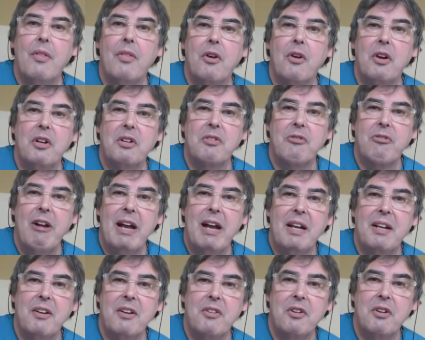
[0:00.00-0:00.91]

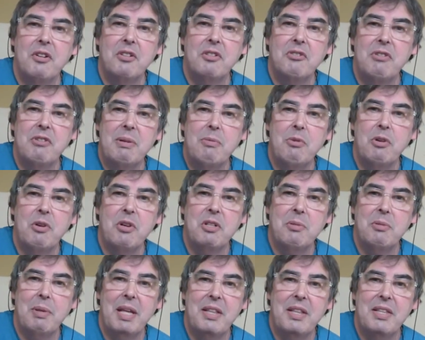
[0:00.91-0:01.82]
3rd string, we're
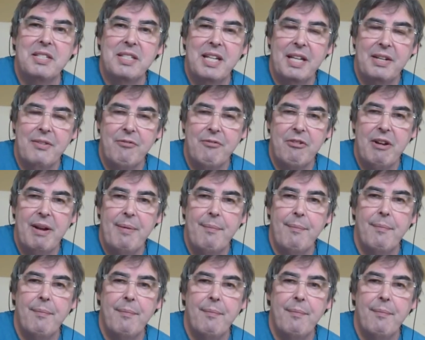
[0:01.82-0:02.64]
going to play the 2nd fret.